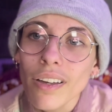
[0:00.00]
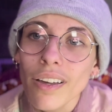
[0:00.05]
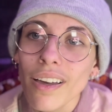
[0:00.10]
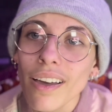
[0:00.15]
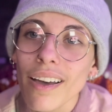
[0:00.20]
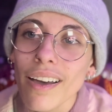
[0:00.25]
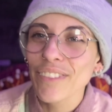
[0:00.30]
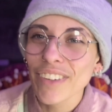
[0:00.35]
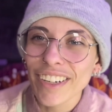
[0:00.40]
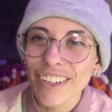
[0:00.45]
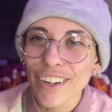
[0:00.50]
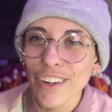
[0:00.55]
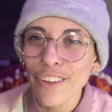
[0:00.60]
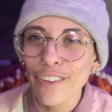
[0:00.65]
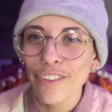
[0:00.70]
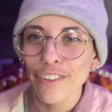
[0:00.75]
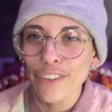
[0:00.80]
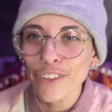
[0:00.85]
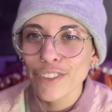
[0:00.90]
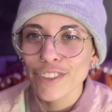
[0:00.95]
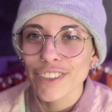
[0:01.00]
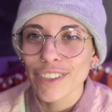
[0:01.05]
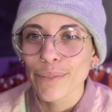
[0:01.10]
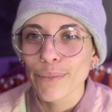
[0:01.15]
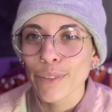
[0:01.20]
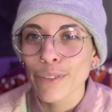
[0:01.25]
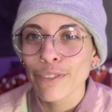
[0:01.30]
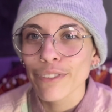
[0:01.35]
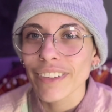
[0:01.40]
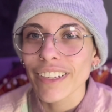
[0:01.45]
I'm gonna go through some
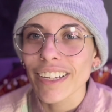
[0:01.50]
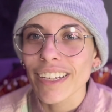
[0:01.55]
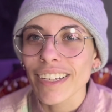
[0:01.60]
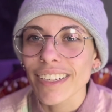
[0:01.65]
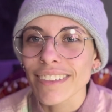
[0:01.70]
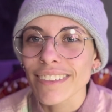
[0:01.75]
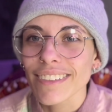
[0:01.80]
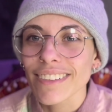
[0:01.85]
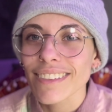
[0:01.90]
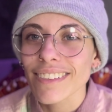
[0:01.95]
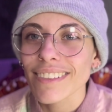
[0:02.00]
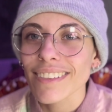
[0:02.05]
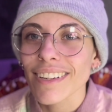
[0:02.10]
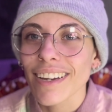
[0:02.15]
of these